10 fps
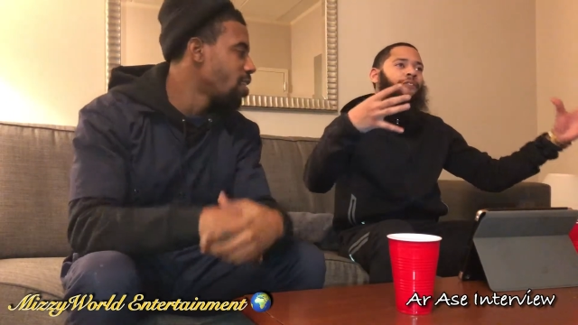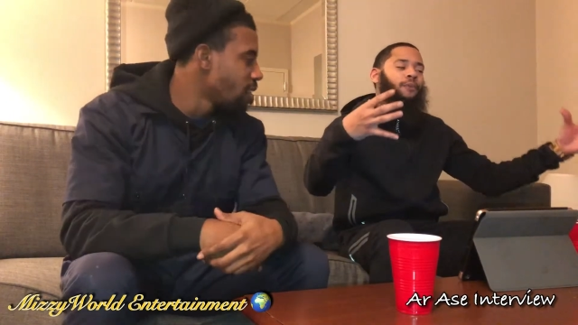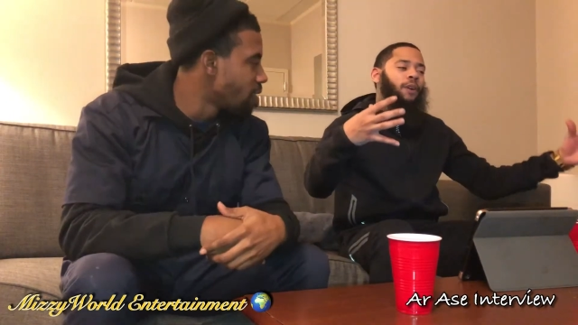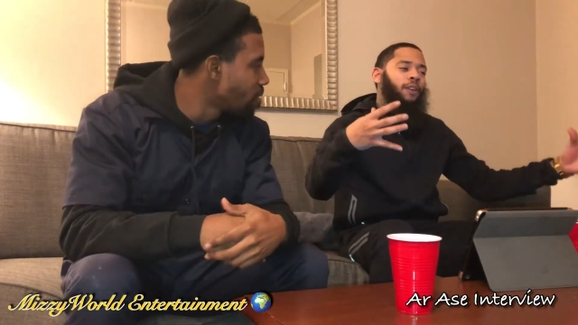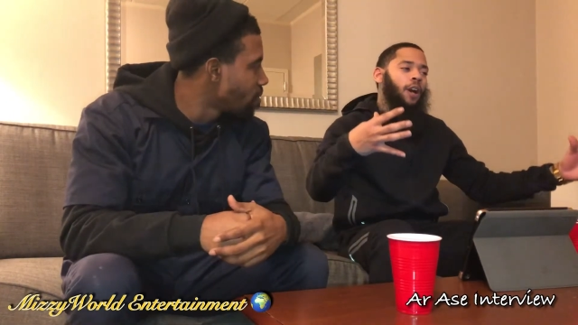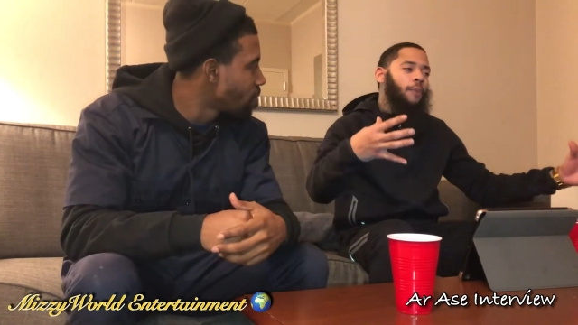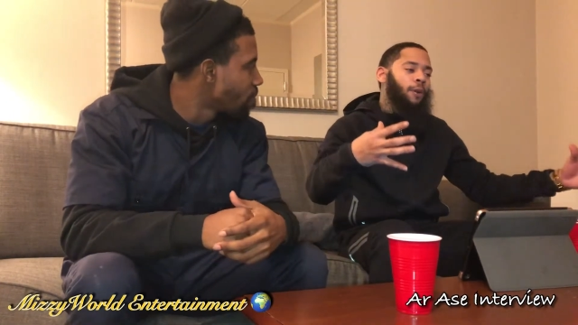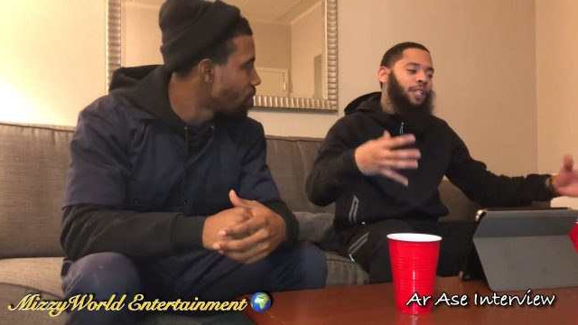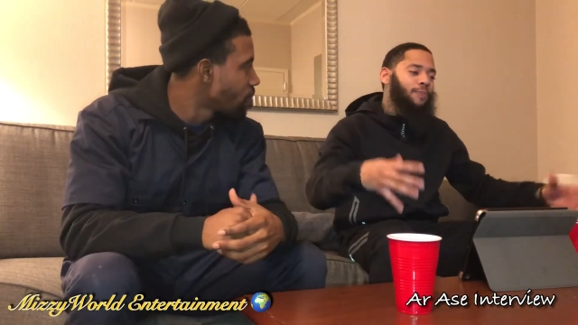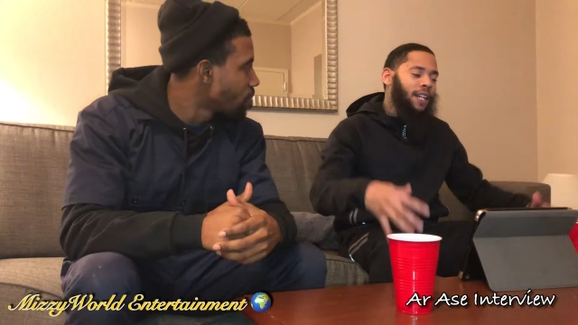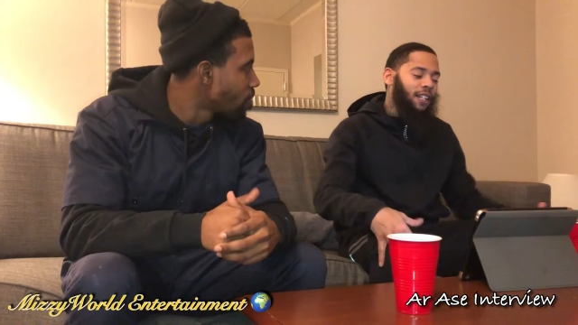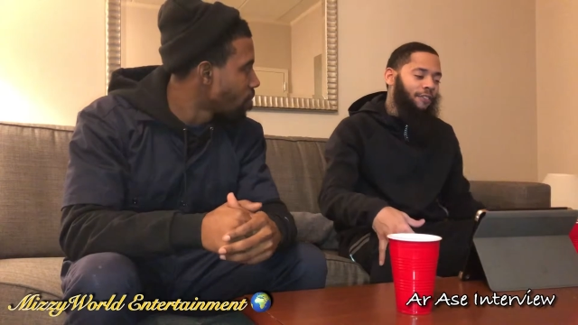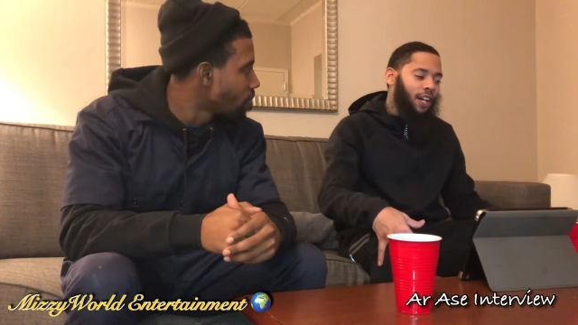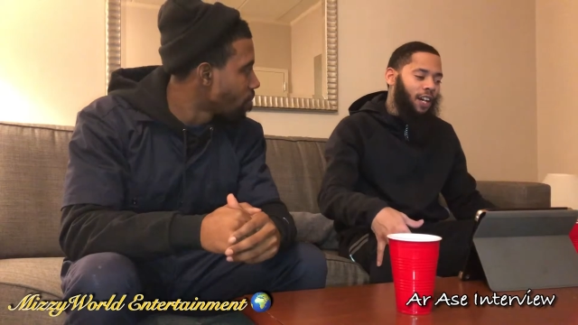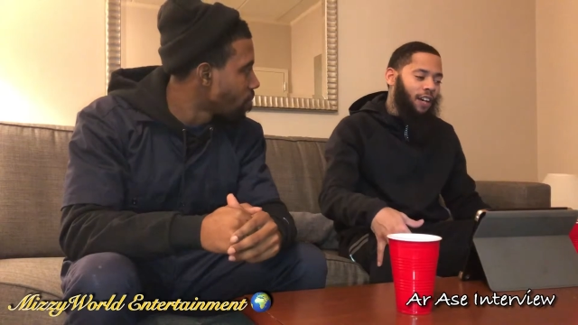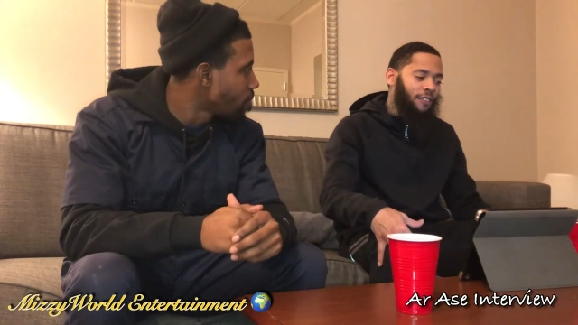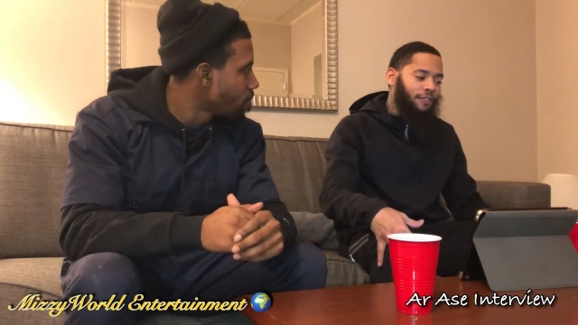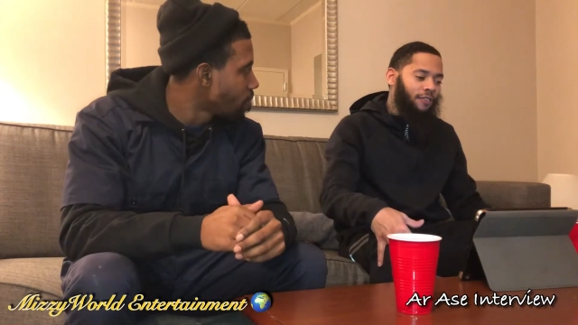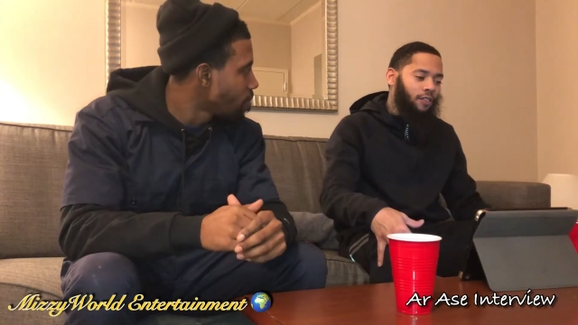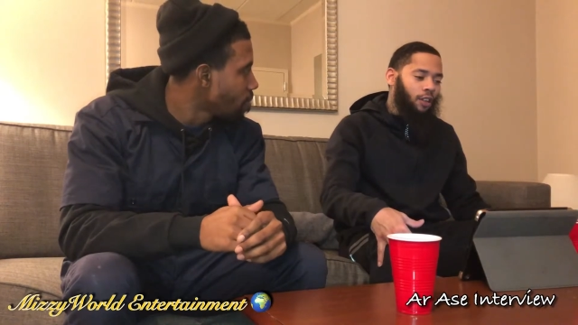Speaker 1: it from a, a perspective
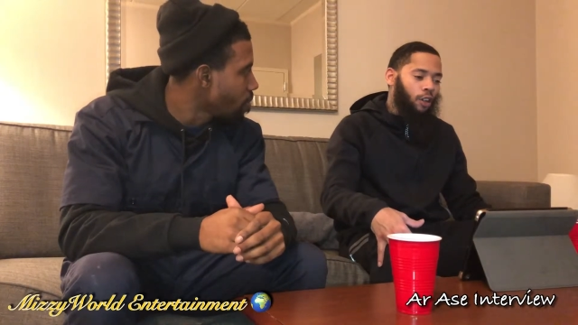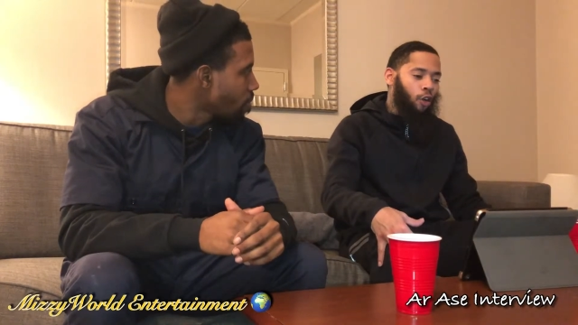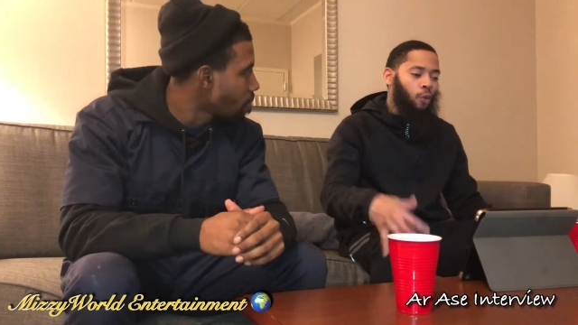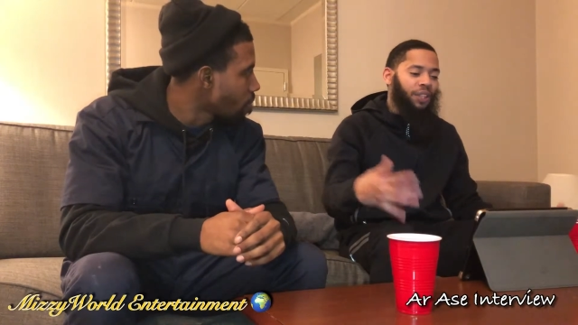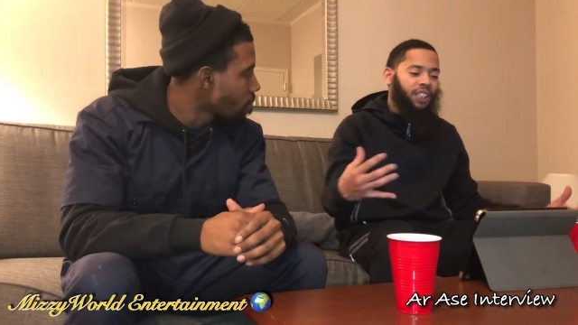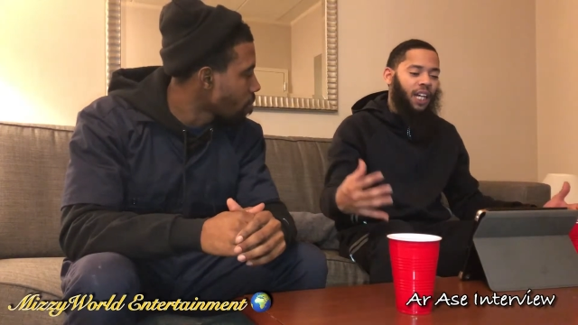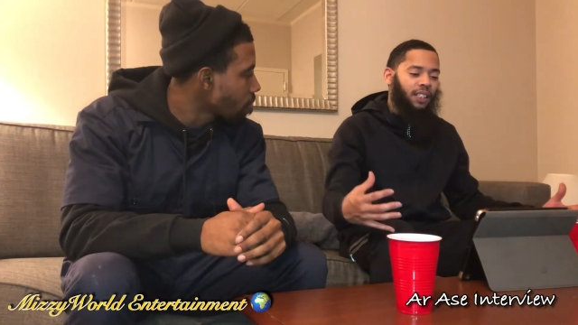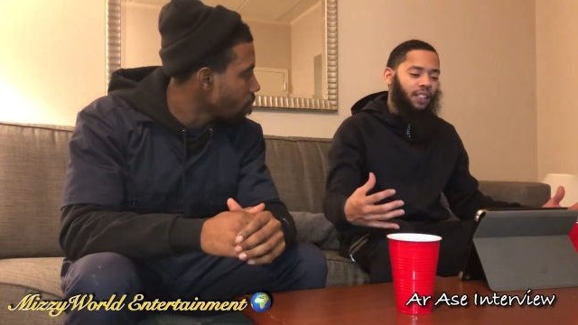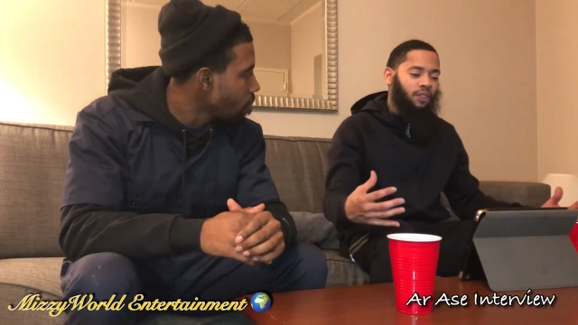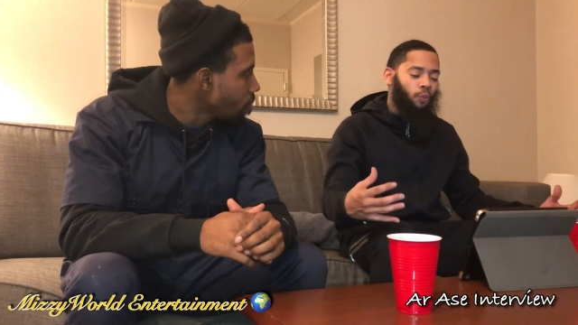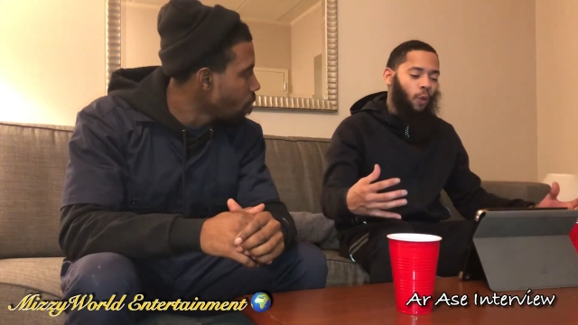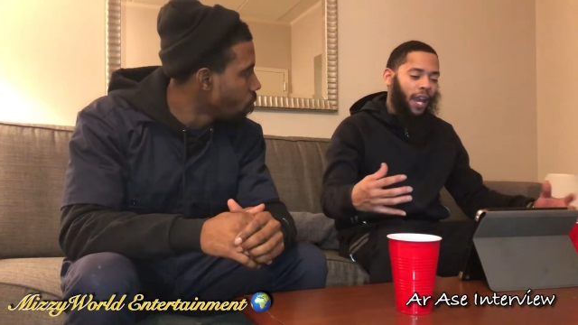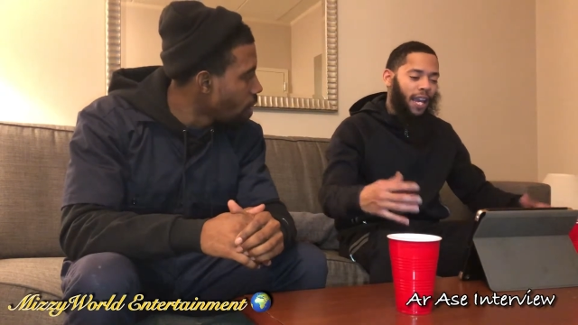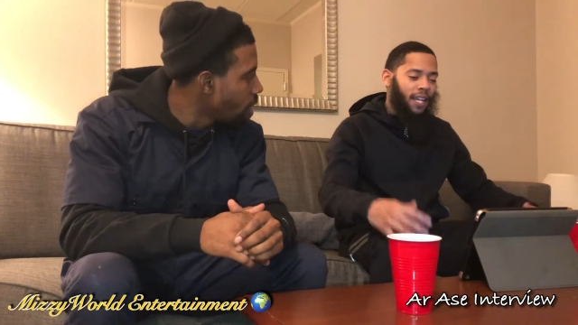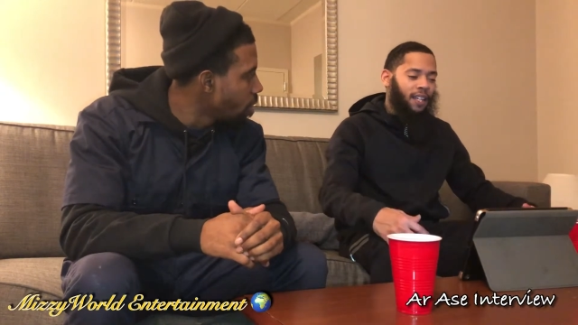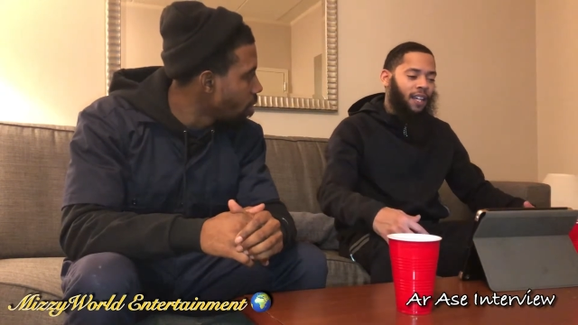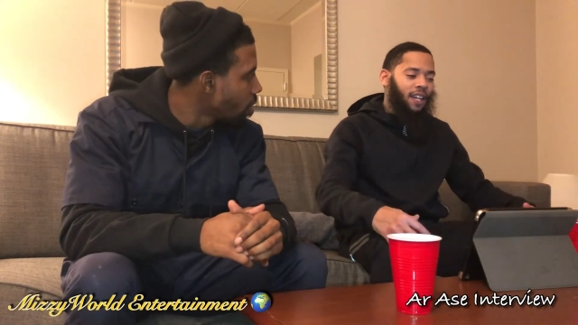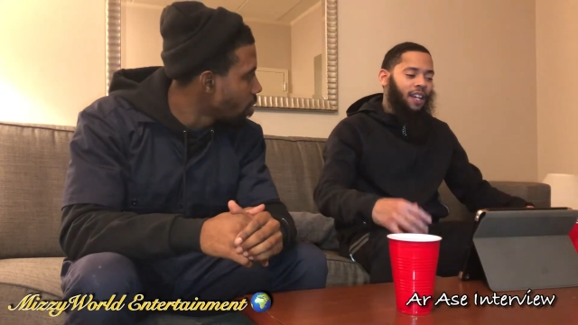of who he touches. Wayne right.